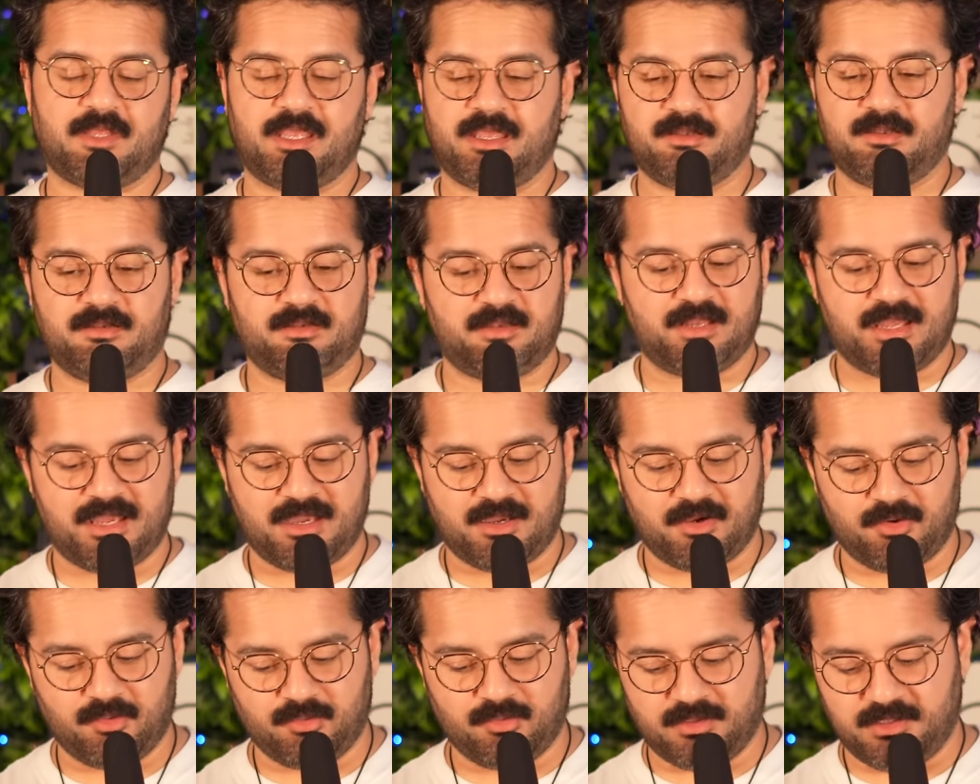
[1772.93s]
and
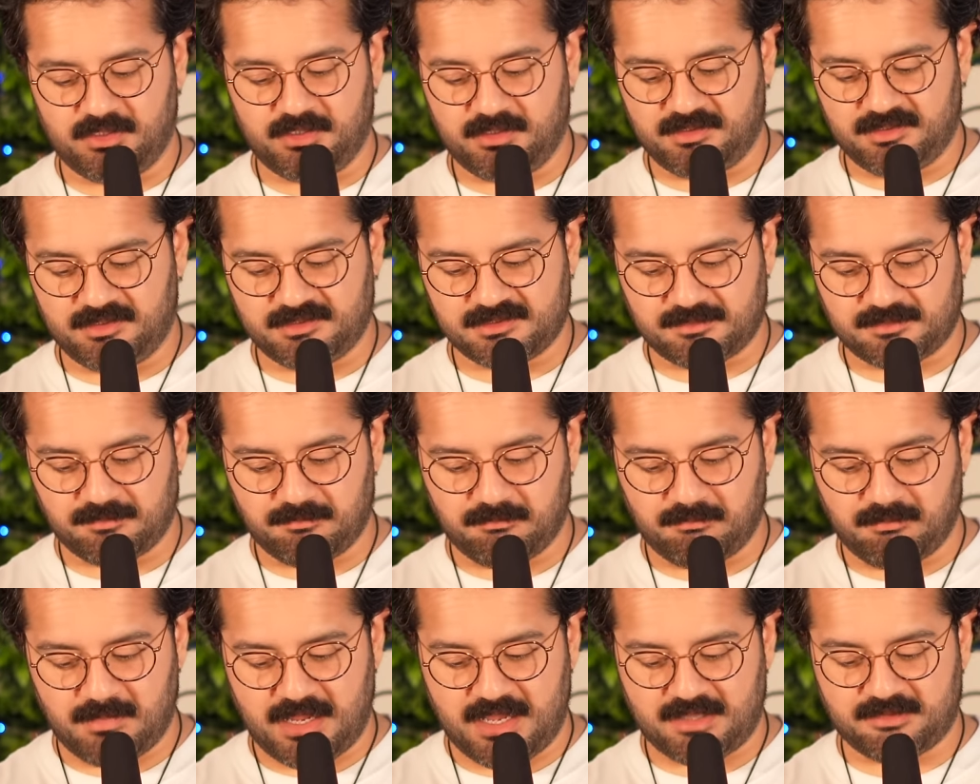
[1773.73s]
now it is
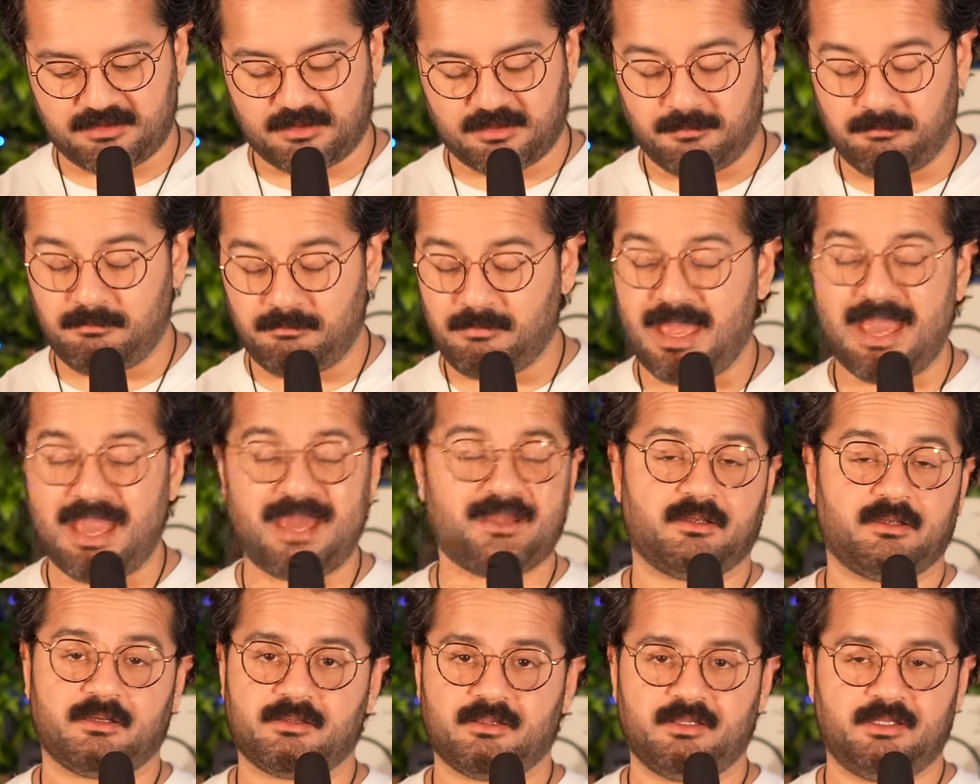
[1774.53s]

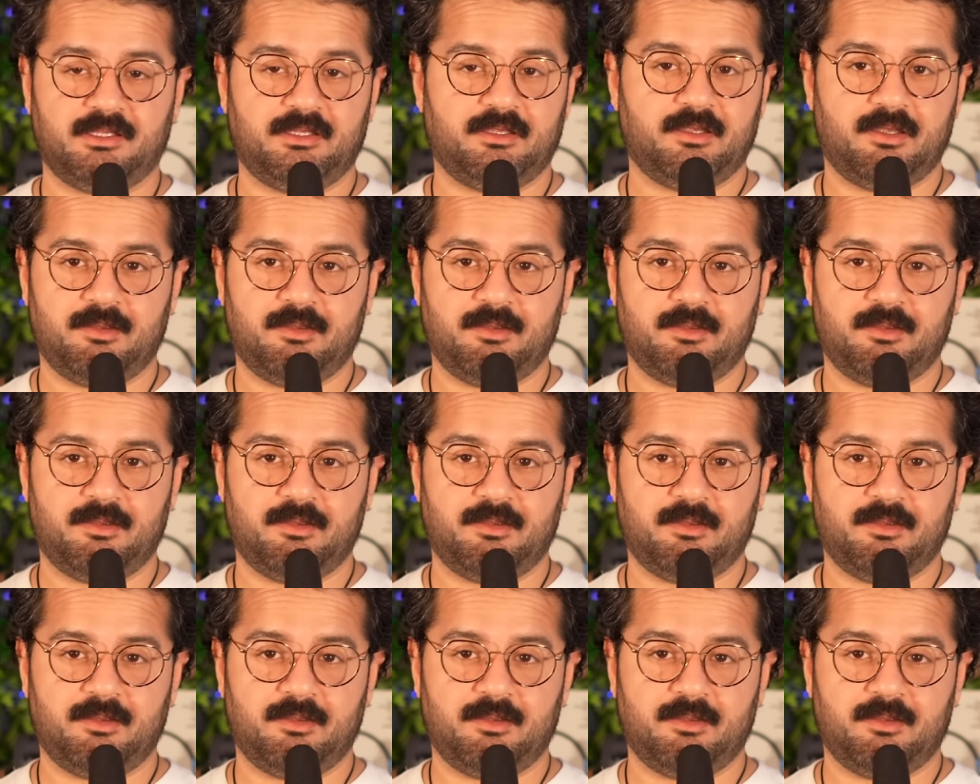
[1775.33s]
mathematically